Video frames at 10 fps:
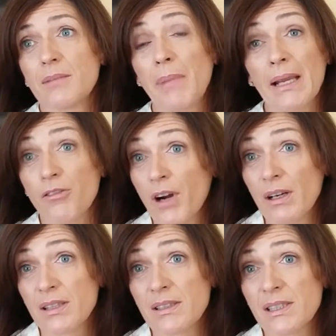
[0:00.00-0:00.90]
Bank of
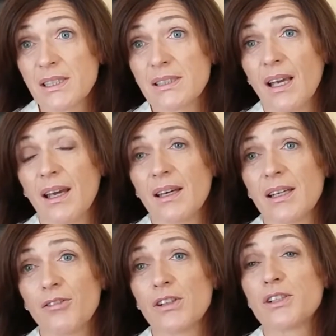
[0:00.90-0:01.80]
Ireland.
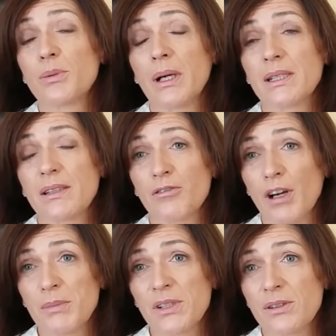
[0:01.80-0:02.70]
I've also worked in the
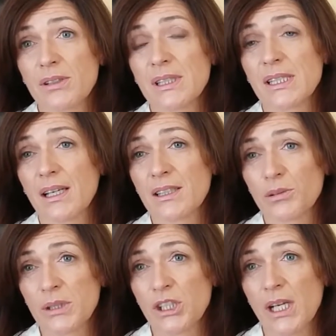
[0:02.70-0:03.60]
pharmaceutical sector
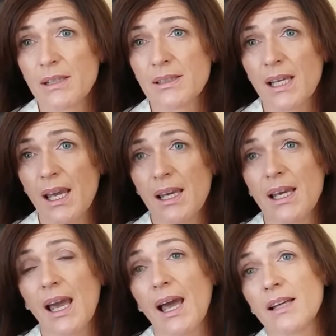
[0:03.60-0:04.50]
with
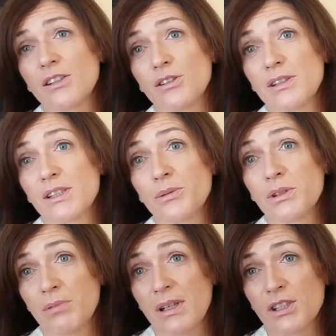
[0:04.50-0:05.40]
GSK and also
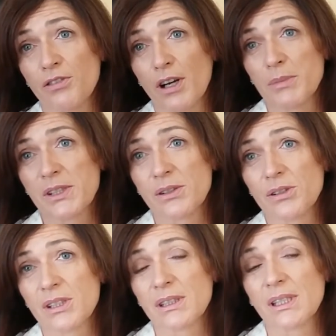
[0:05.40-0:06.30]
with Roche
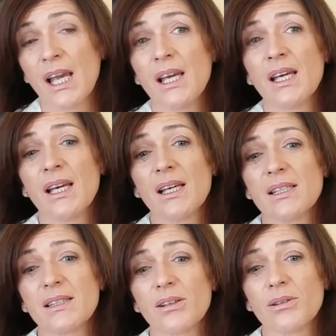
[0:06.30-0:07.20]
Pharmaceutical.
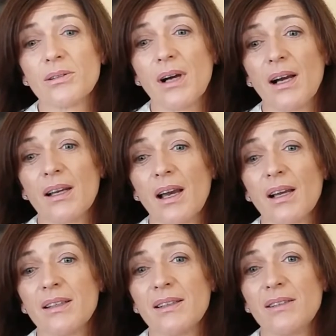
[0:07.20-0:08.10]
So
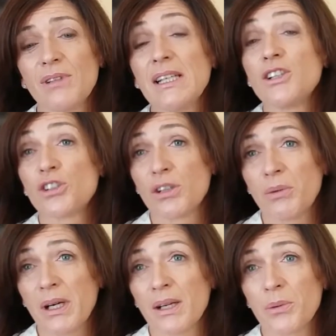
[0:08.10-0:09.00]
I really enjoy
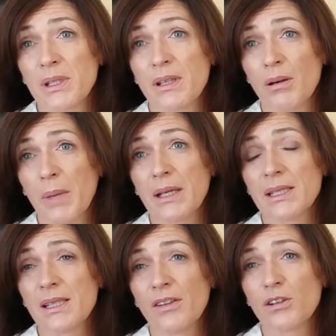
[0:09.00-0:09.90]
working with
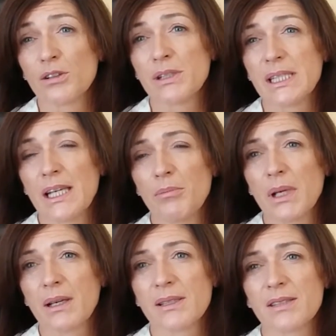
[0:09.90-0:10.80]
Harmonics and the whole team,
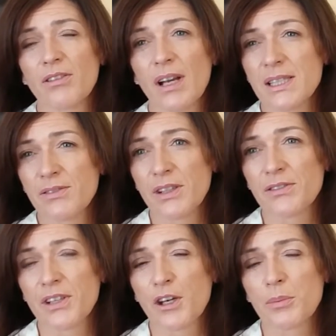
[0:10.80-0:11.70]
because the philosophy
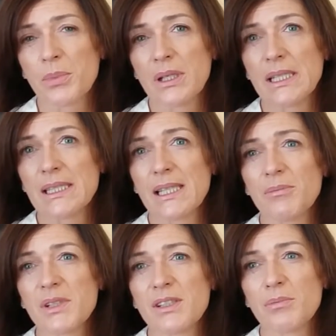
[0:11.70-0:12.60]
of the company
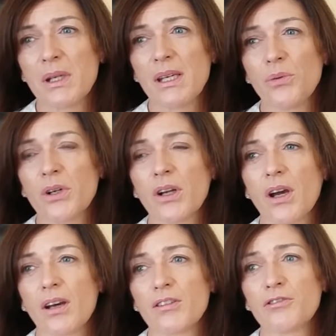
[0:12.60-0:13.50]
seems to be one
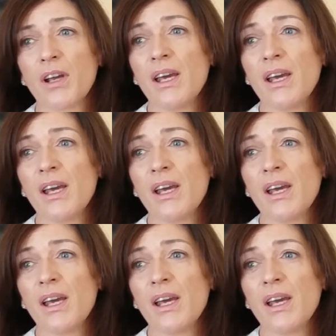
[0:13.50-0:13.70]
of,